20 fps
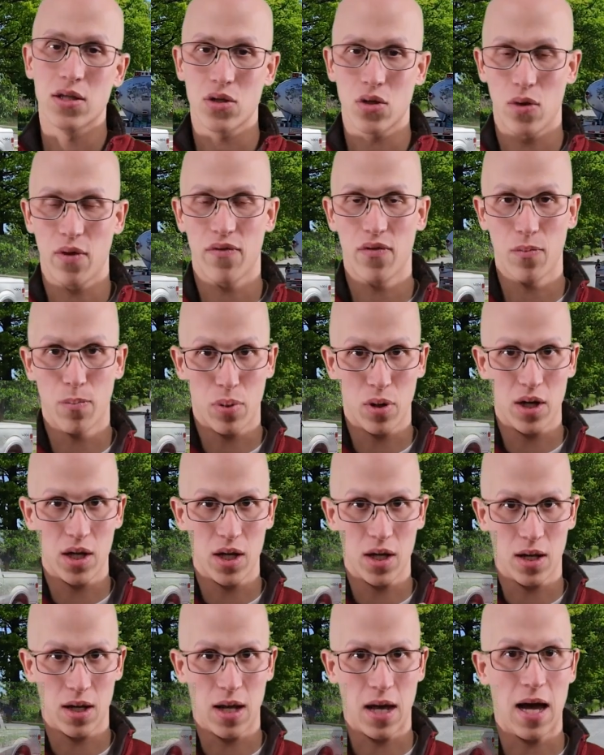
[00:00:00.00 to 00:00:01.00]
So if you
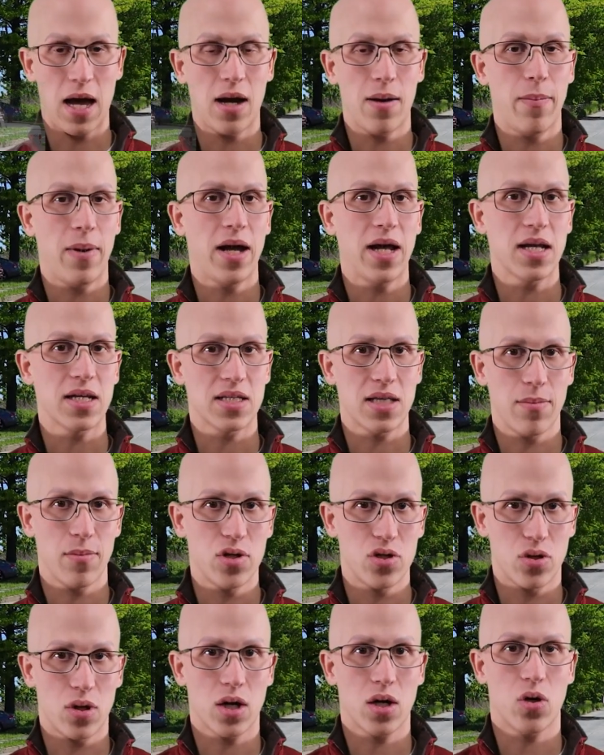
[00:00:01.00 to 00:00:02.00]
put in how to buy a
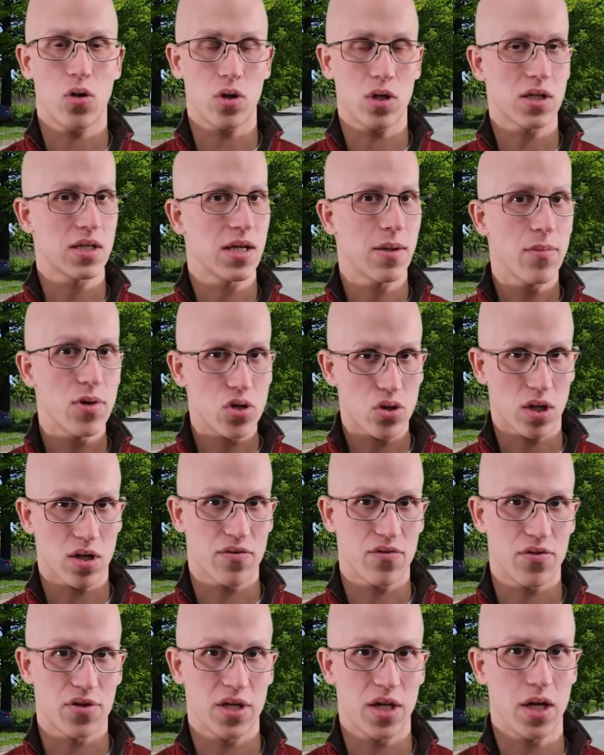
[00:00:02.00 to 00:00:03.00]
semi-truck or
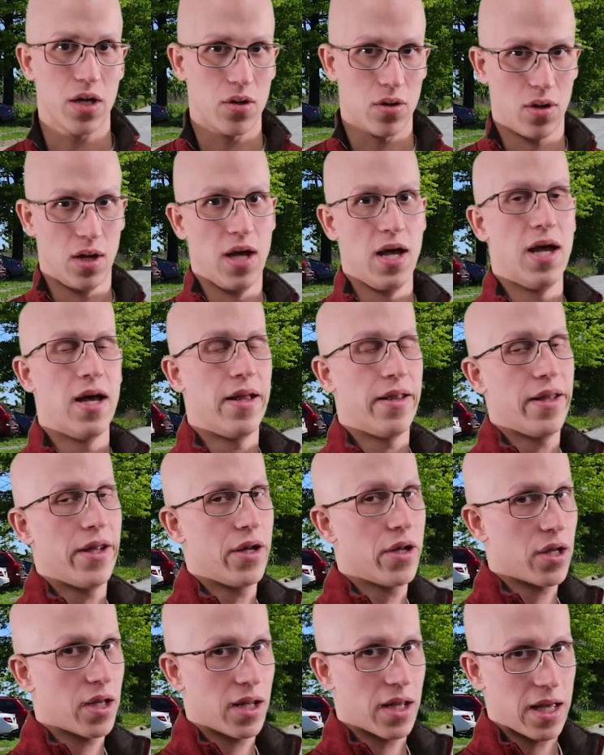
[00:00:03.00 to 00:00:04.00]
semi-truck for sale,
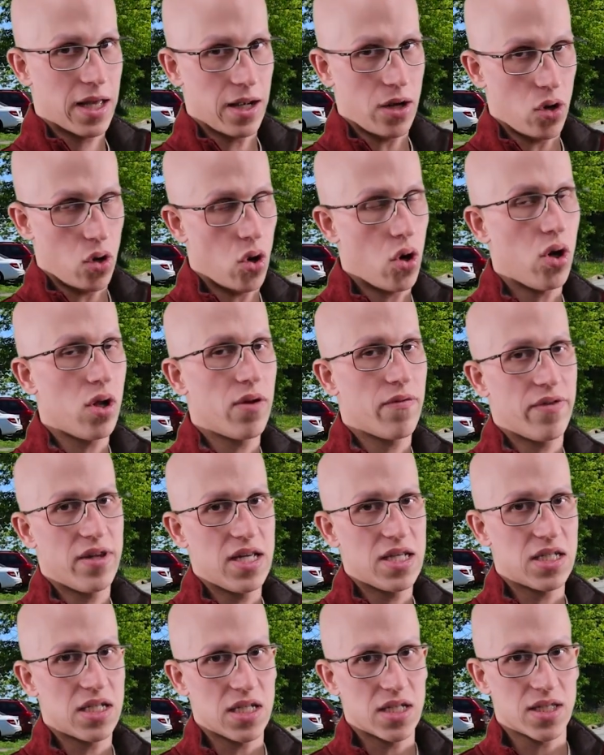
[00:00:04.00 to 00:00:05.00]
then you're gonna get all
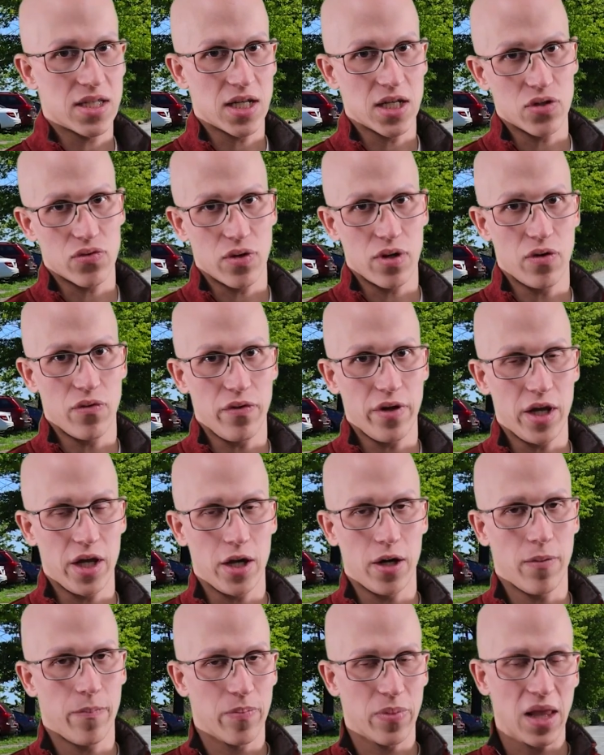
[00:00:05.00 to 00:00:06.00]
of these listings right over
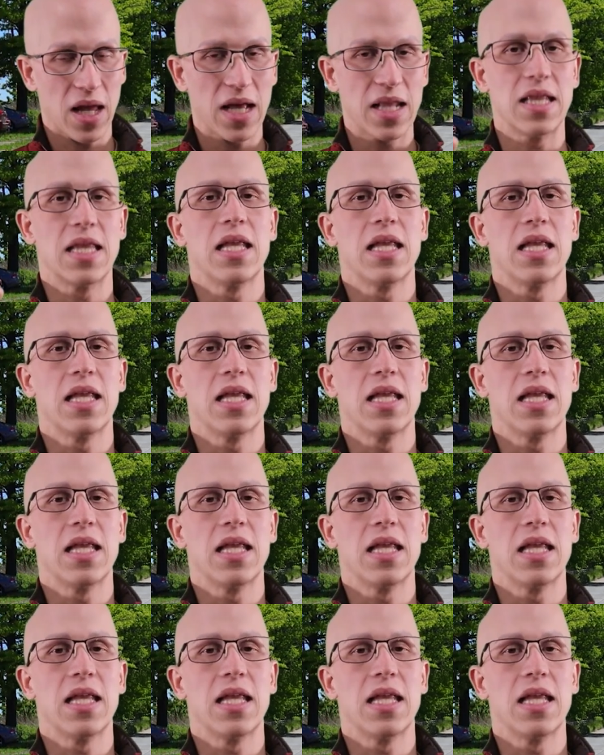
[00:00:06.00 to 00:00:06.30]
here.